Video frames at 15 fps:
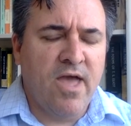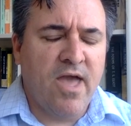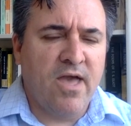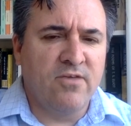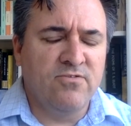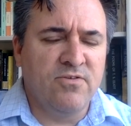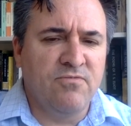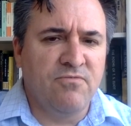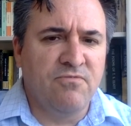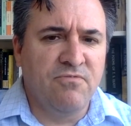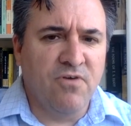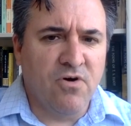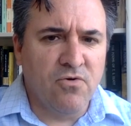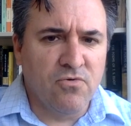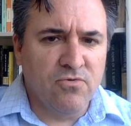has
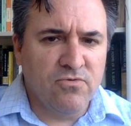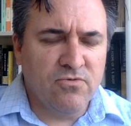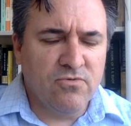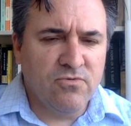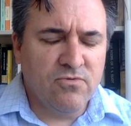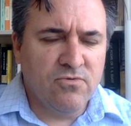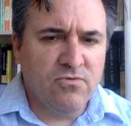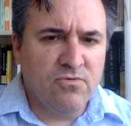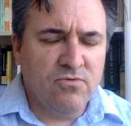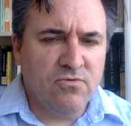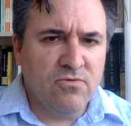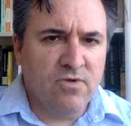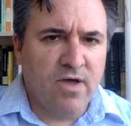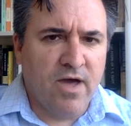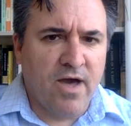evoked
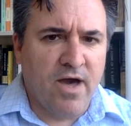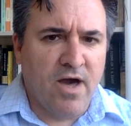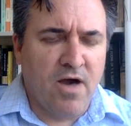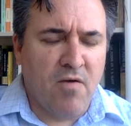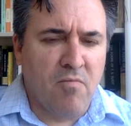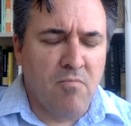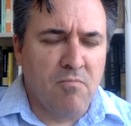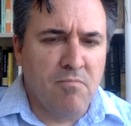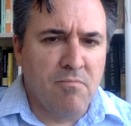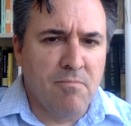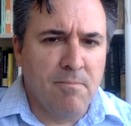um,